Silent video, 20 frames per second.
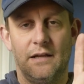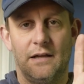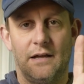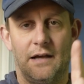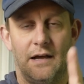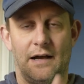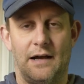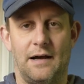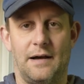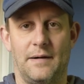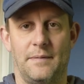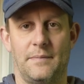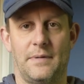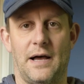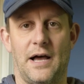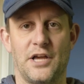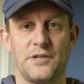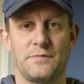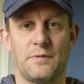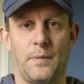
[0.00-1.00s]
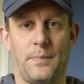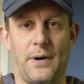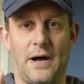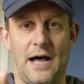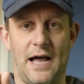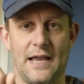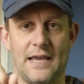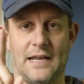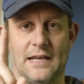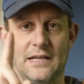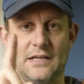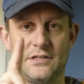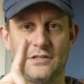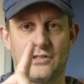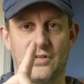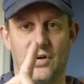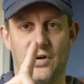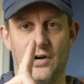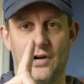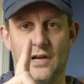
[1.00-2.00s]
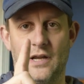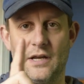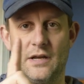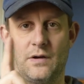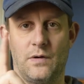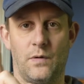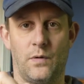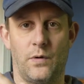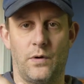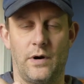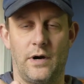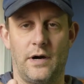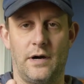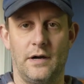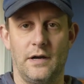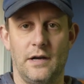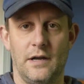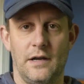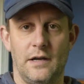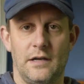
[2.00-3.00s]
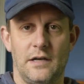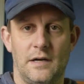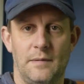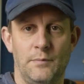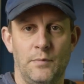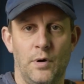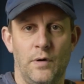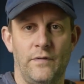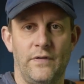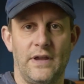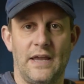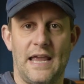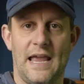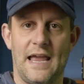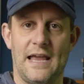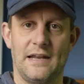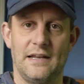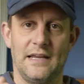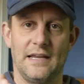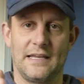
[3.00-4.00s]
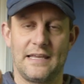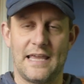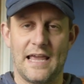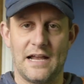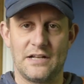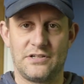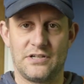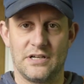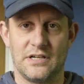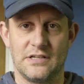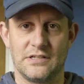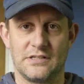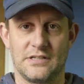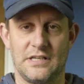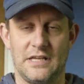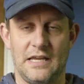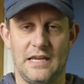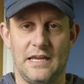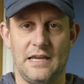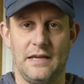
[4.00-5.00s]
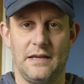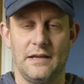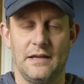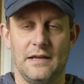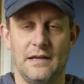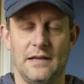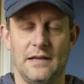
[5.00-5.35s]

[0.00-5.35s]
um, Osmo Pocket is turning or you're moving, and it catches the